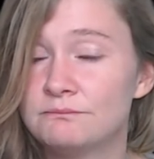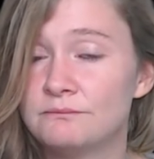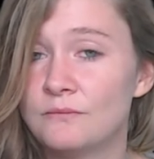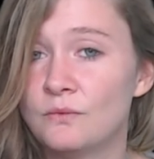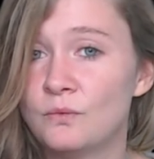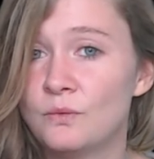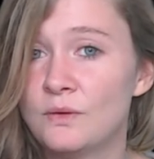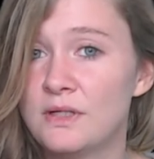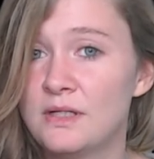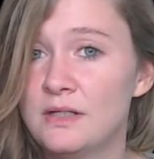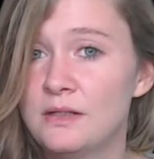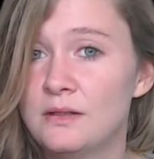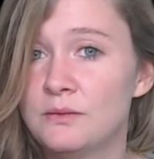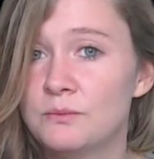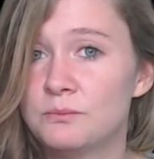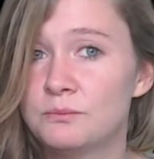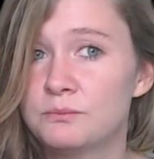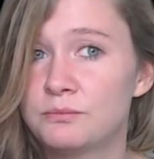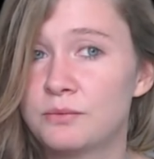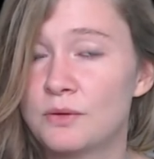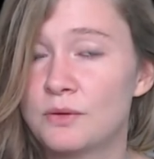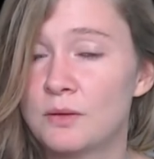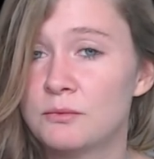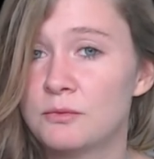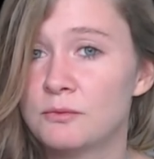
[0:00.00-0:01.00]
we
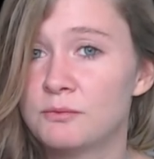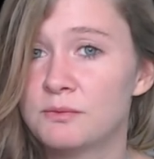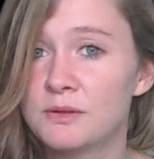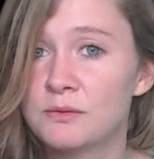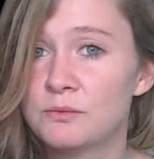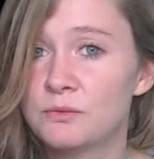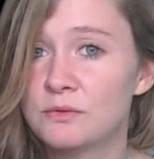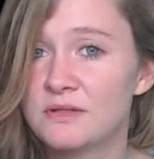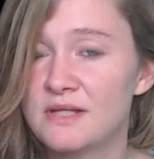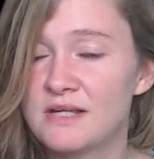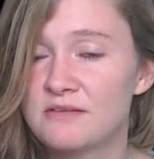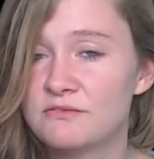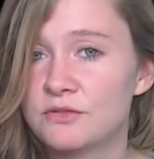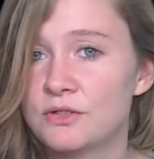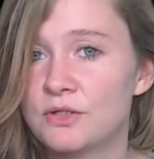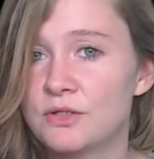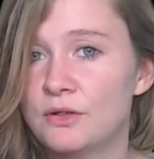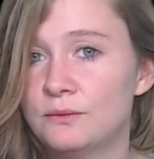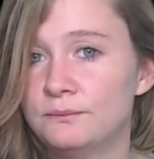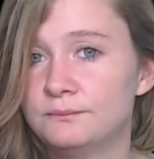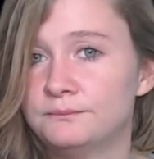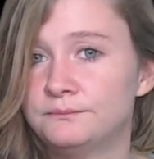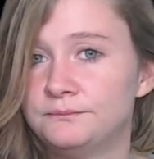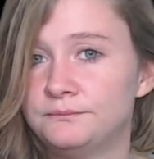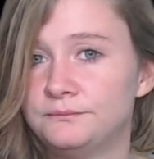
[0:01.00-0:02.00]
probably will never
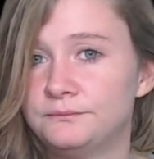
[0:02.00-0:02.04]
know.